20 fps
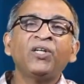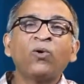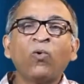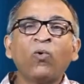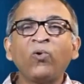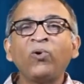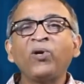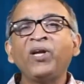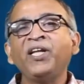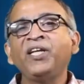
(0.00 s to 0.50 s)

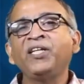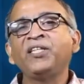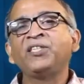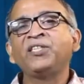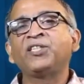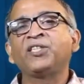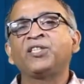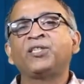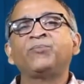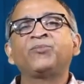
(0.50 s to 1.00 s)
only
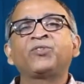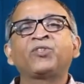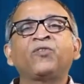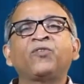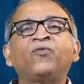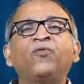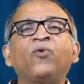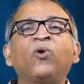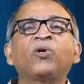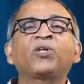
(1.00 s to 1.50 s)
in terms
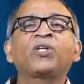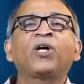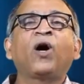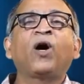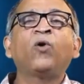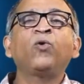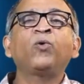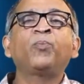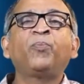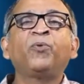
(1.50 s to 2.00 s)
of what
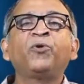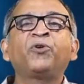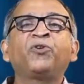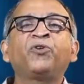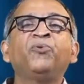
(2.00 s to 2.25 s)
output